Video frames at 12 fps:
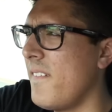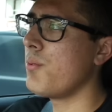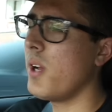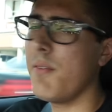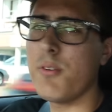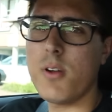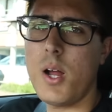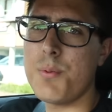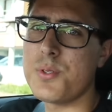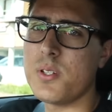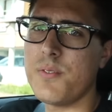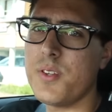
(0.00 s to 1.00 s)
You have your
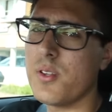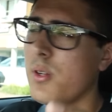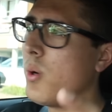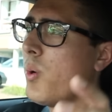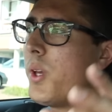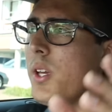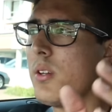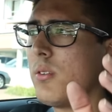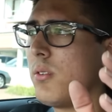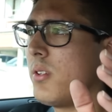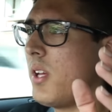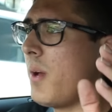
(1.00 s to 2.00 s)
option of either going
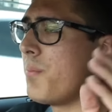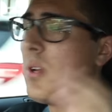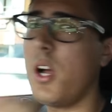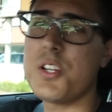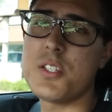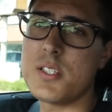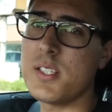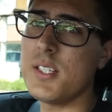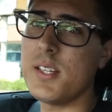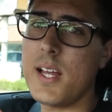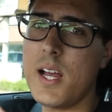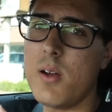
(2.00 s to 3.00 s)
obnoxiously
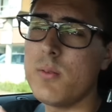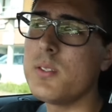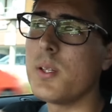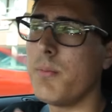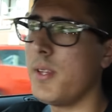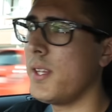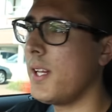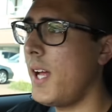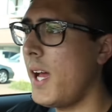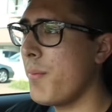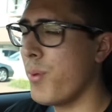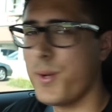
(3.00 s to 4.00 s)
loud, something that
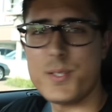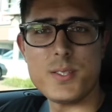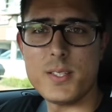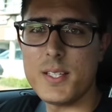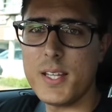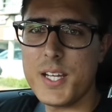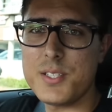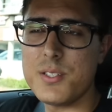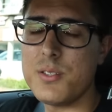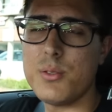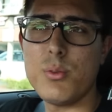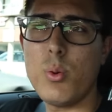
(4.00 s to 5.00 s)
I personally like to
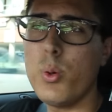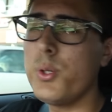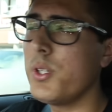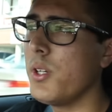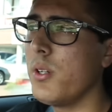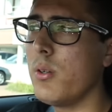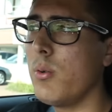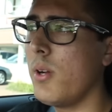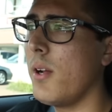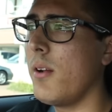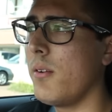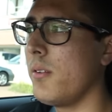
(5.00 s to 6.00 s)
do, or you can go,
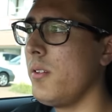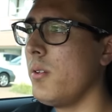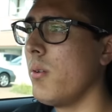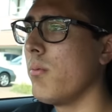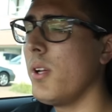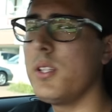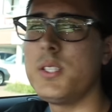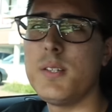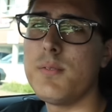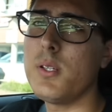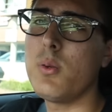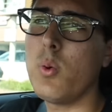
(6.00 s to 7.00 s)
you know,
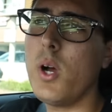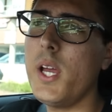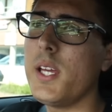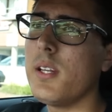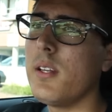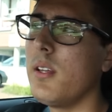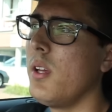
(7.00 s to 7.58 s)
relatively quiet.